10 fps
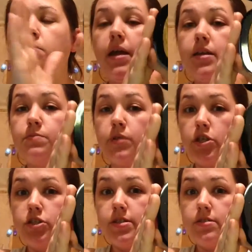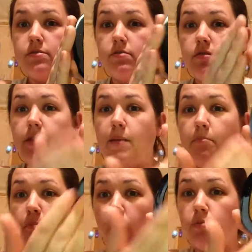baked blushes, that
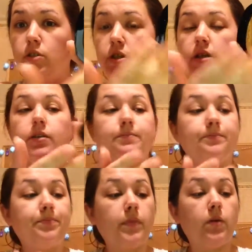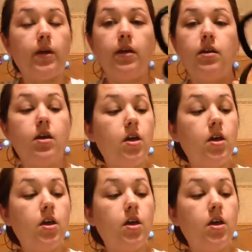marble look. Okay.